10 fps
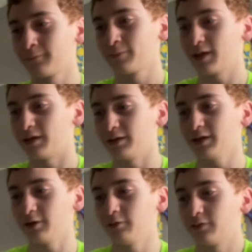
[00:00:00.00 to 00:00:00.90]
And
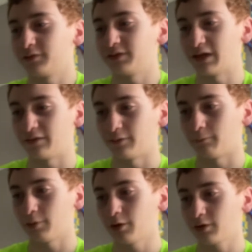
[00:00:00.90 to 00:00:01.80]
now, the data that
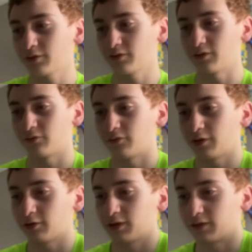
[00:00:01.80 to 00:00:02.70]
marks this
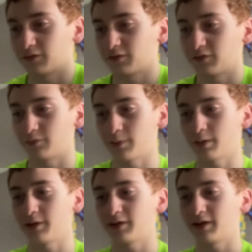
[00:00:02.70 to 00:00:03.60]
very existence of
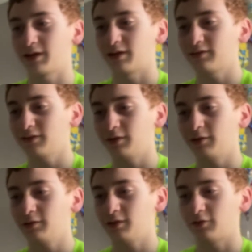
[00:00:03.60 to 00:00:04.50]
MegaMan.EXE
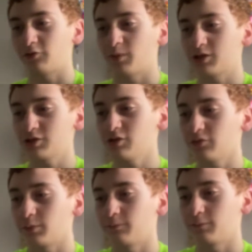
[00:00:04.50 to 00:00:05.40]
is in Smash
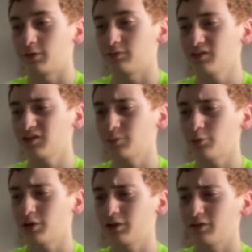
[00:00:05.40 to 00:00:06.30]
Ultimate, but
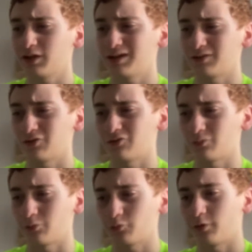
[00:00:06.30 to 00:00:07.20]
disappointingly as a usable
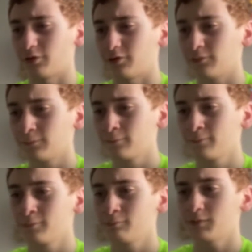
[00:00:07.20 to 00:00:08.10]
spirit.
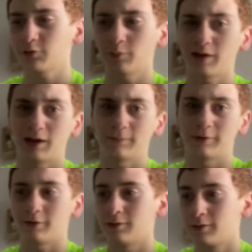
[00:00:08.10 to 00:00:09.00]
That's why I'm
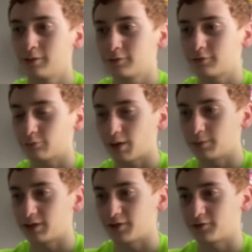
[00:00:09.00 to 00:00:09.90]
here, to
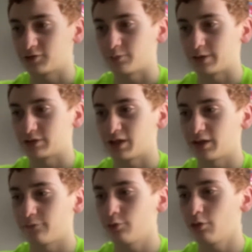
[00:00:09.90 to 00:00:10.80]
remedy that situation, and
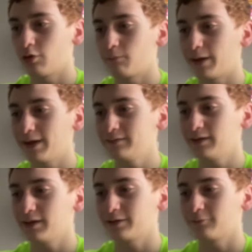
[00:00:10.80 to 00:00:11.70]
give you all my
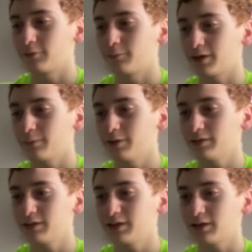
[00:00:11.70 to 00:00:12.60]
take of what
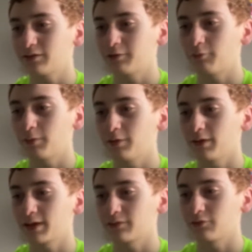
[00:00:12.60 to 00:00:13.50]
MegaMan.EXE would be
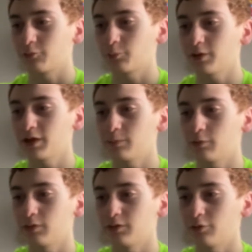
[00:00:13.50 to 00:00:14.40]
like if he was playable
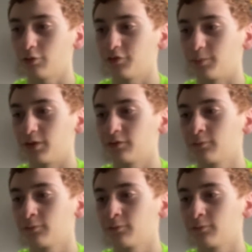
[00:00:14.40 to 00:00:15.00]
in Ultimate.